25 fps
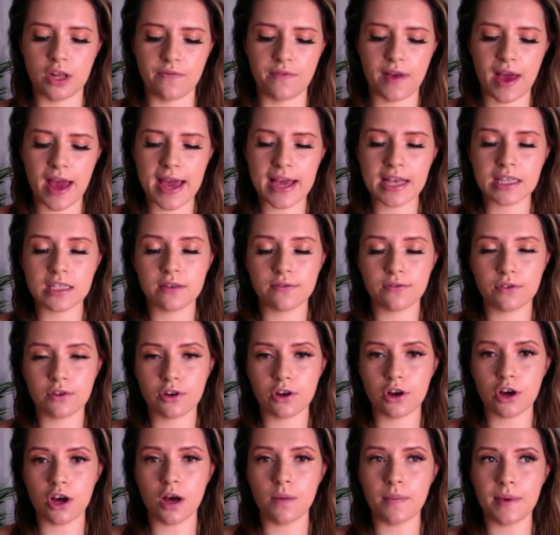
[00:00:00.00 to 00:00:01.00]
The Eight of
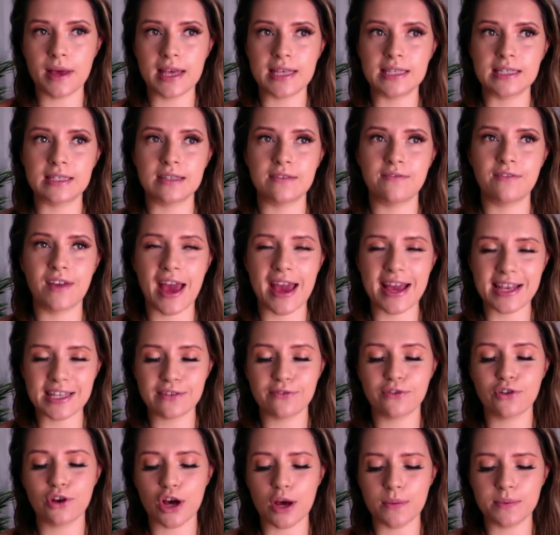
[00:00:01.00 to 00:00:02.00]

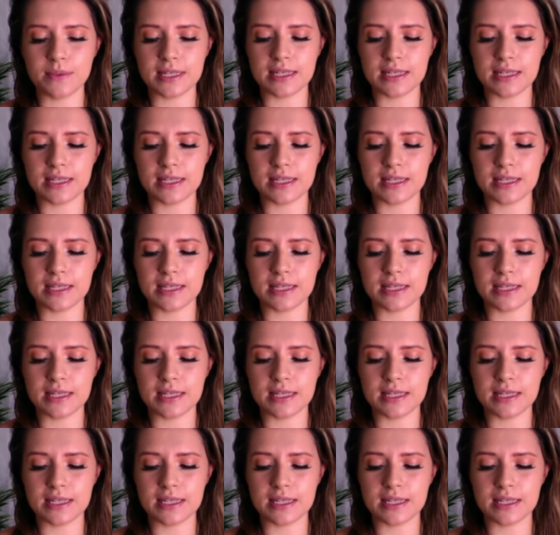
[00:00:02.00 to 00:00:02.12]
Cups